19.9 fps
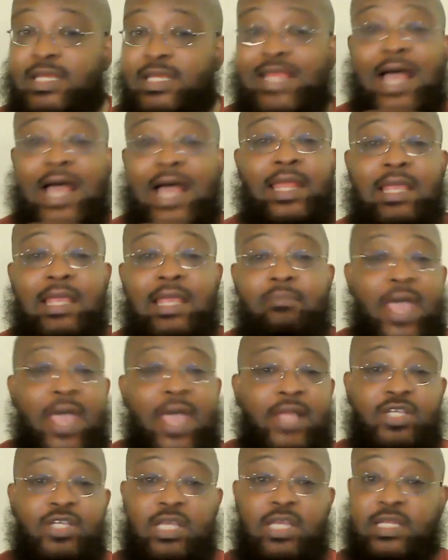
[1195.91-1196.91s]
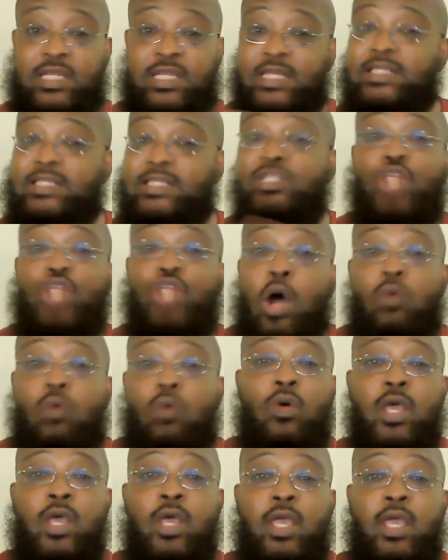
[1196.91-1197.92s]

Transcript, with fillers: not imagine. He didn't know.